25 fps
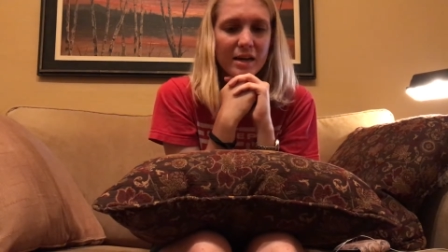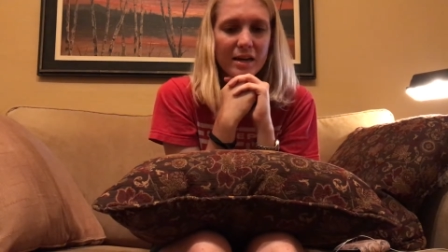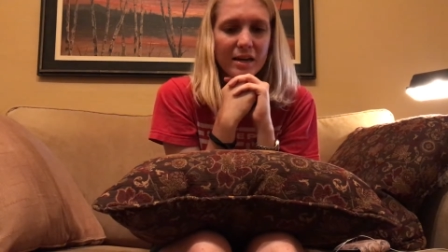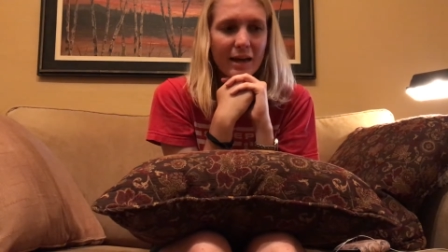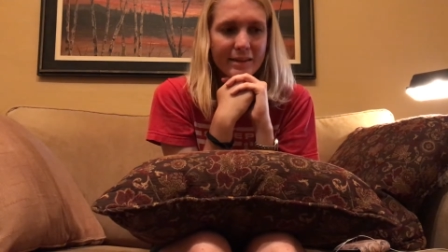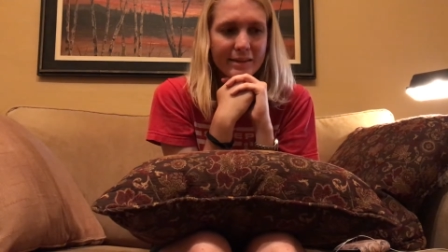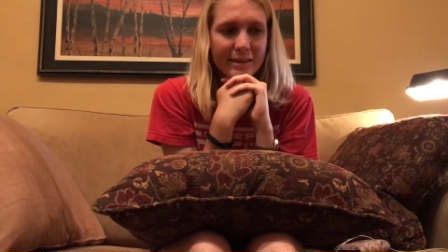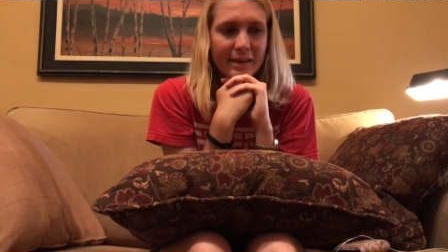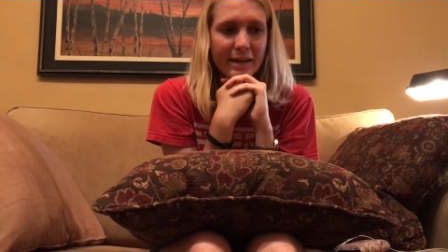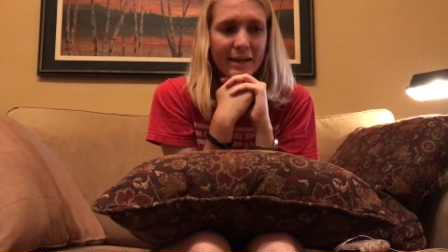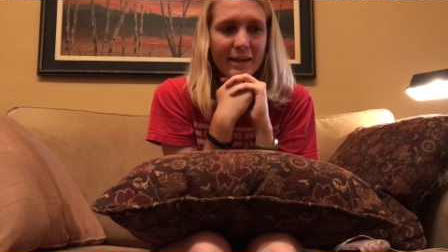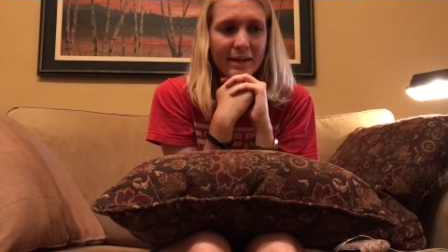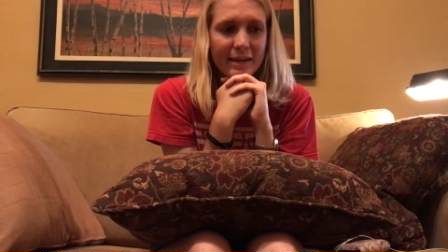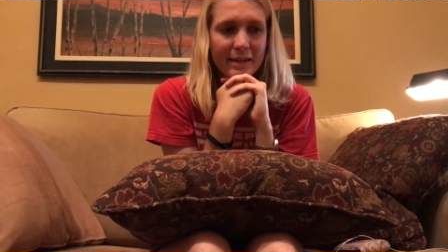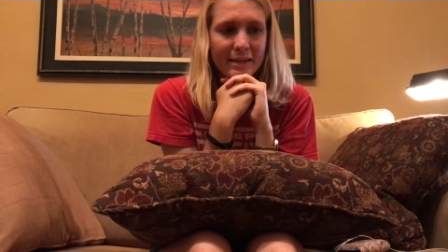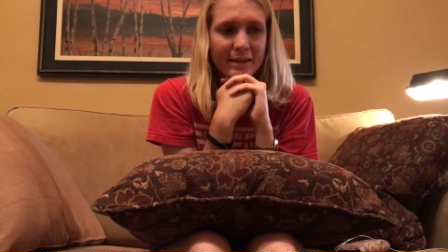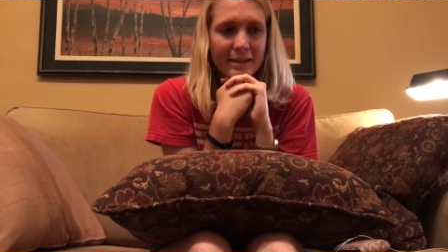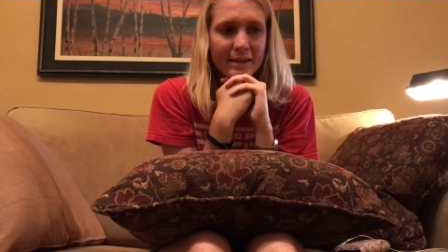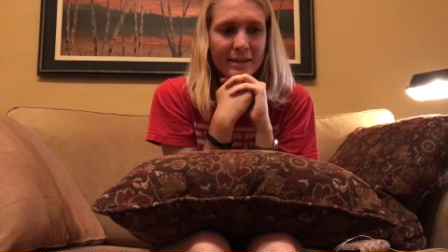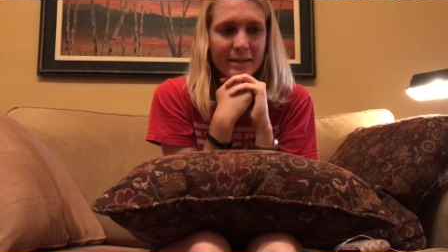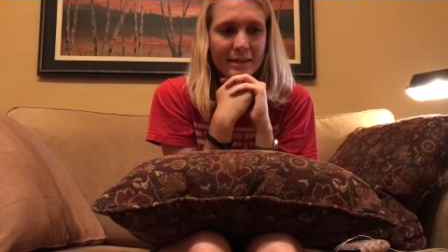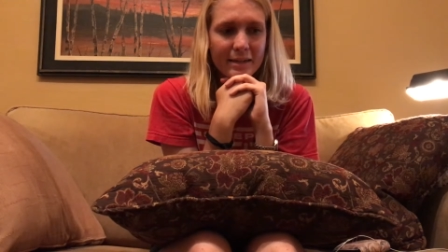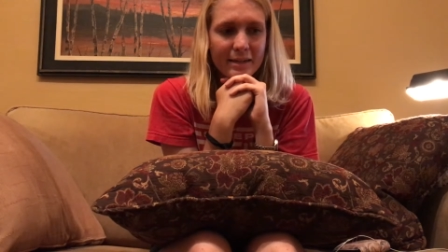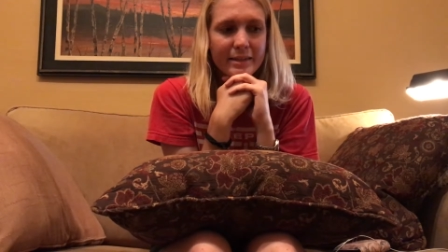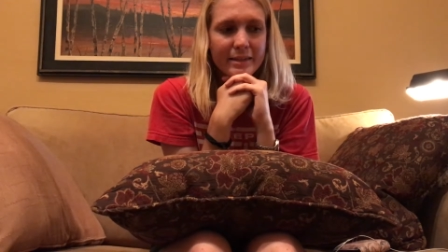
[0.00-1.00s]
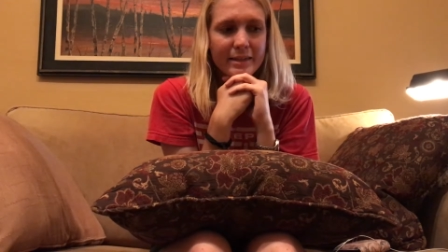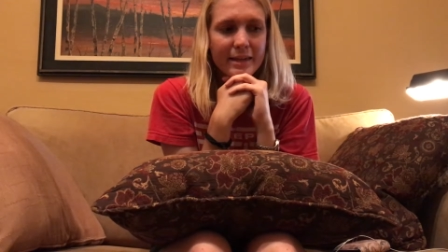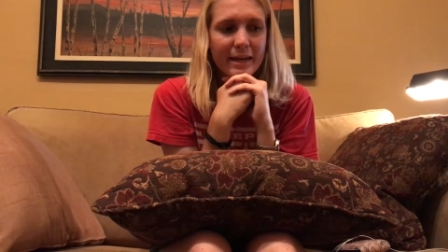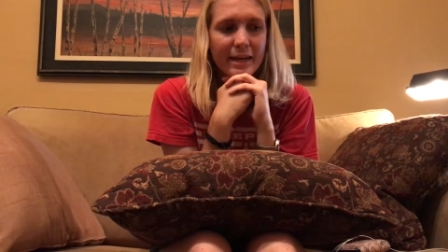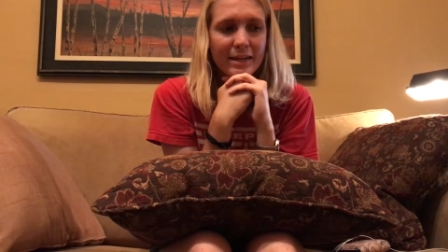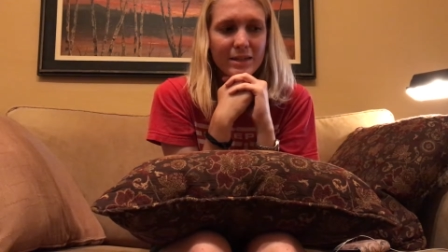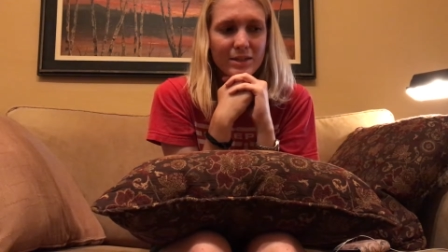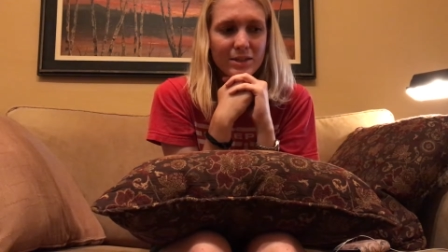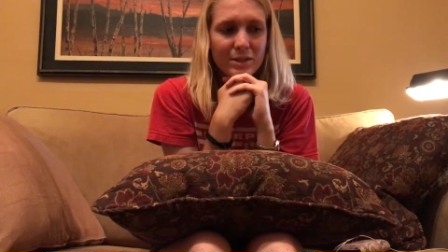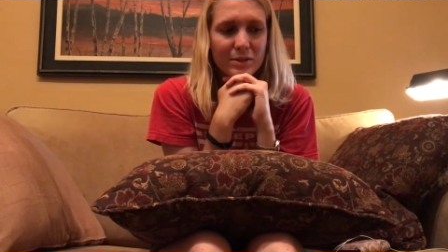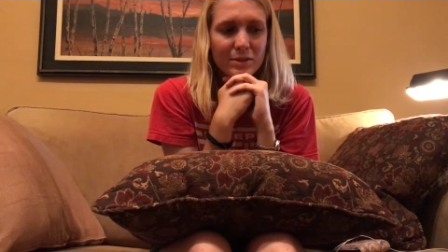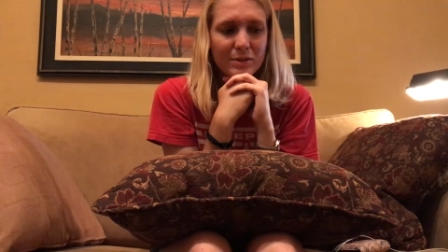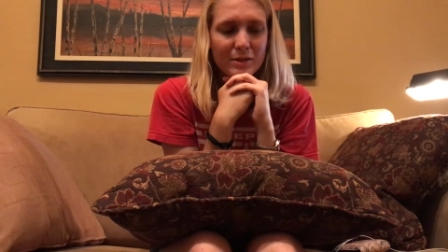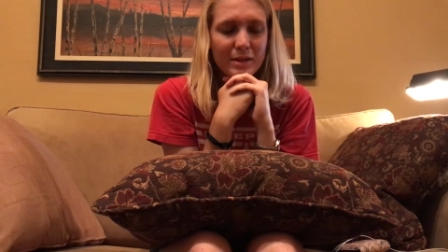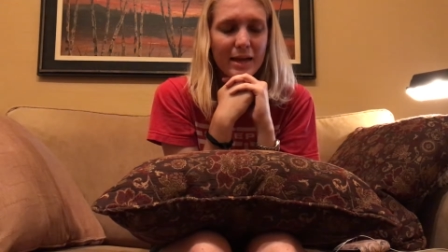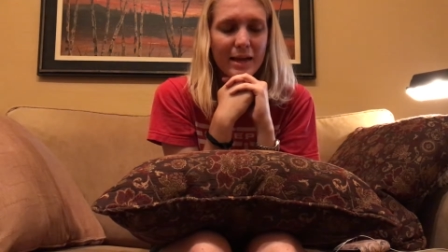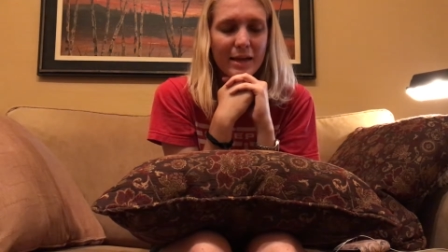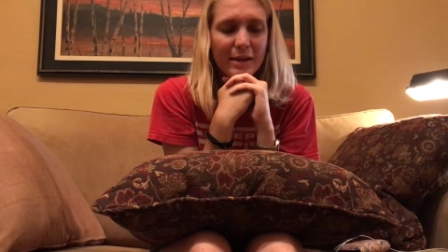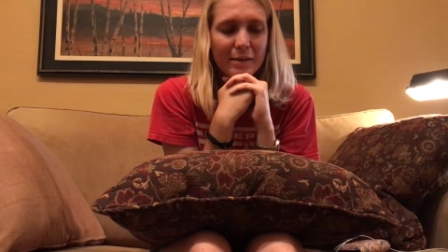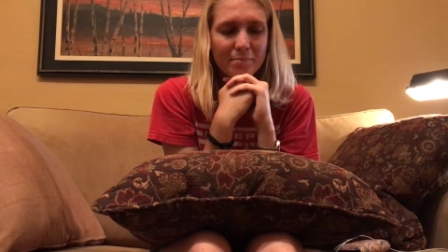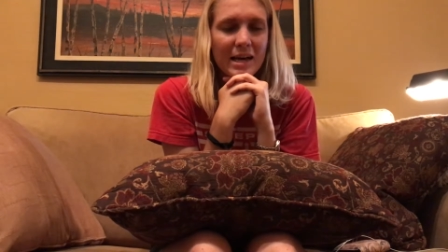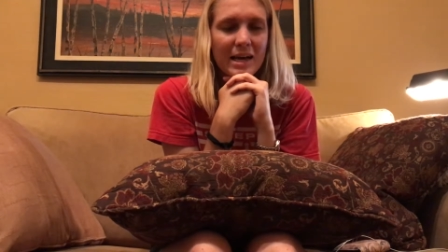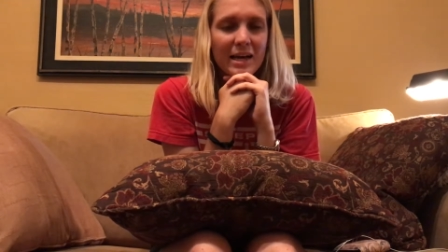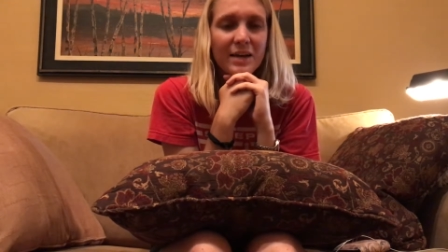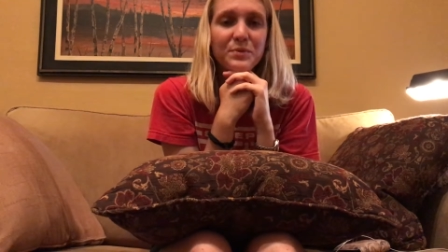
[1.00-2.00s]
And then today is Tuesday,
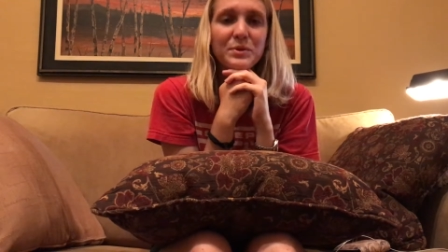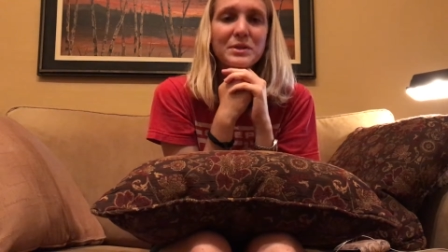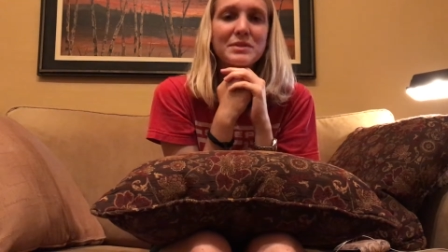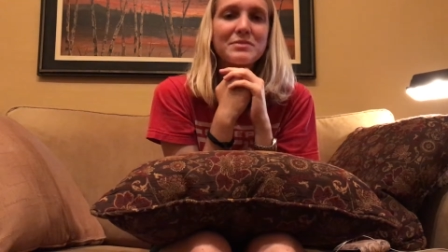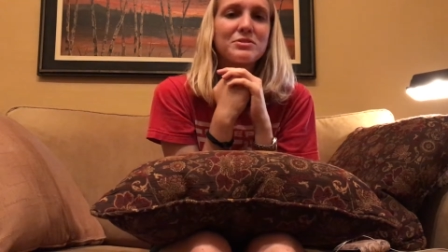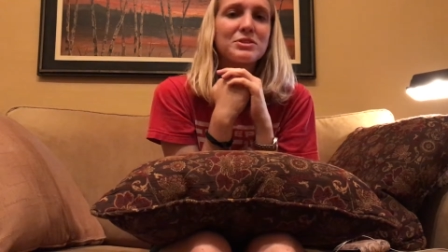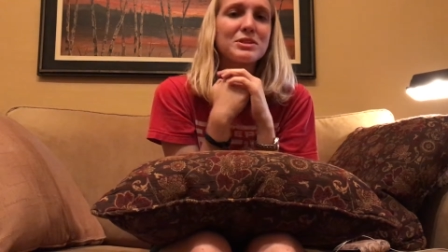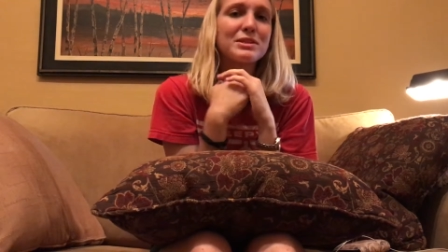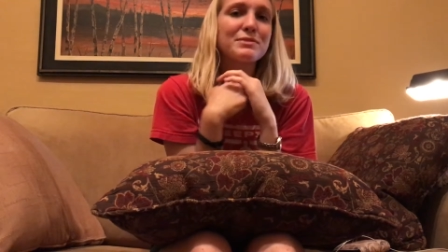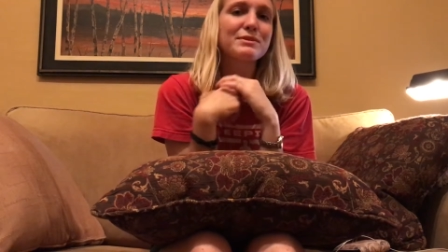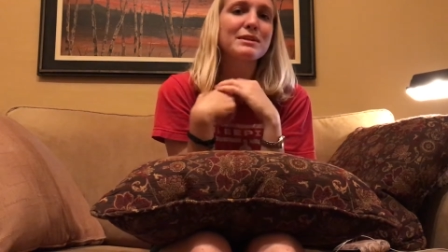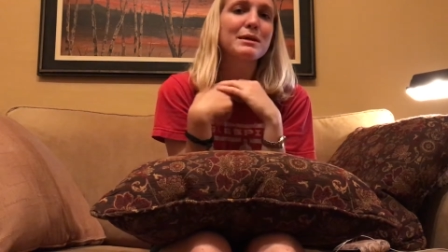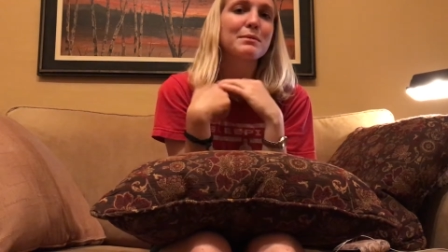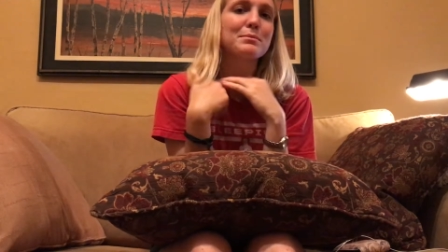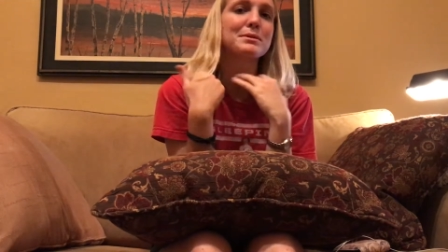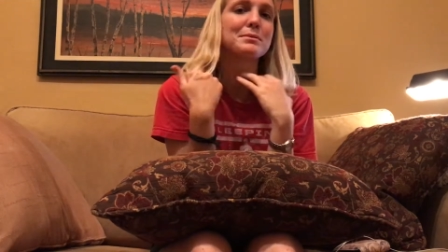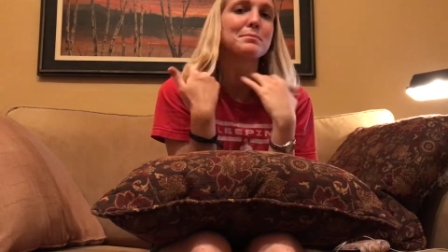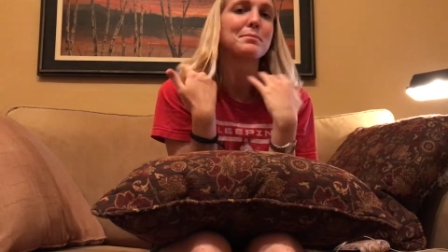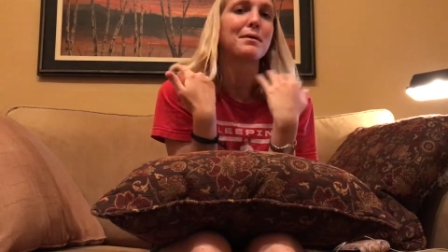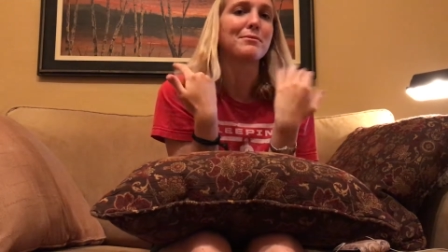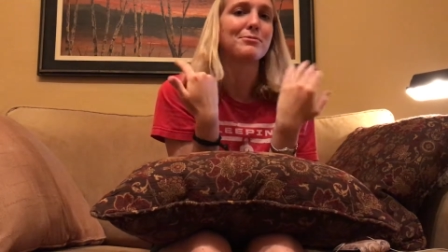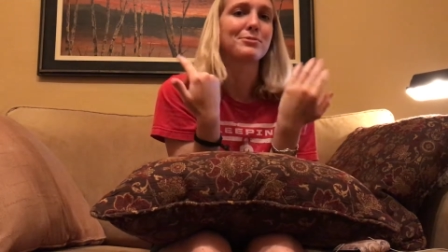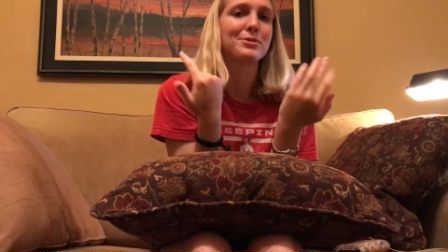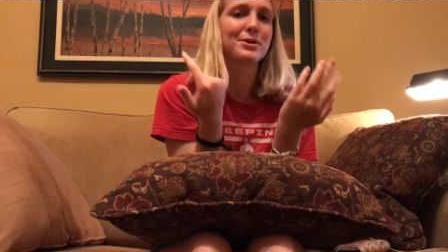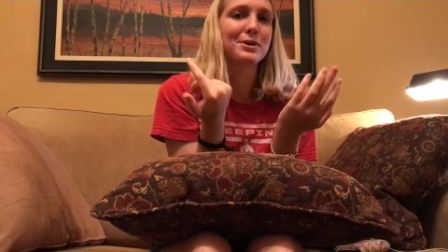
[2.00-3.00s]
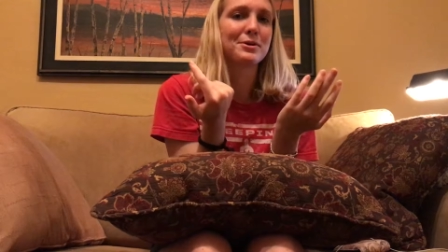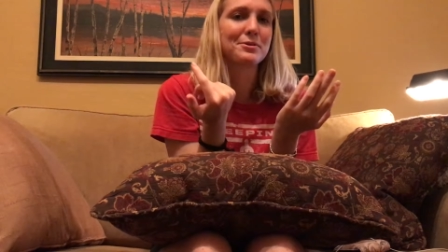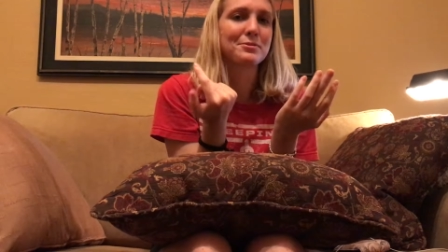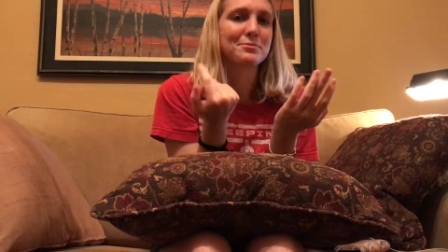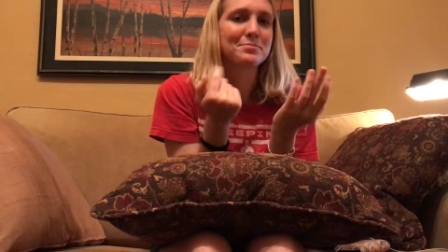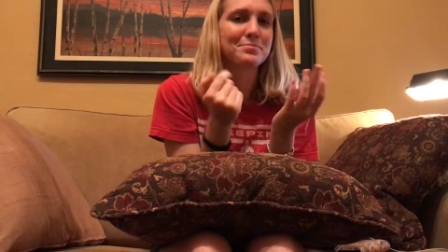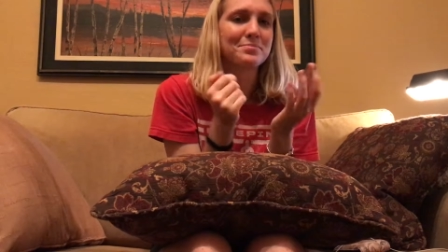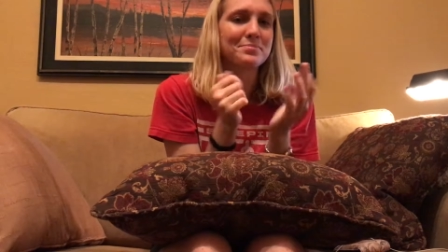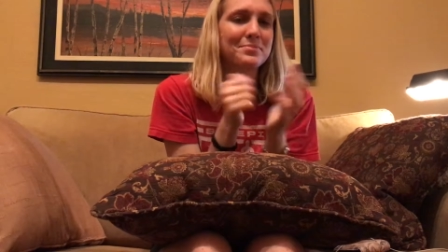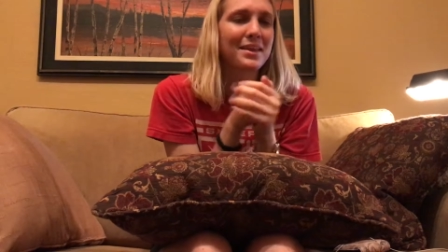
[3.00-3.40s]
and we've driven up to Buffalo.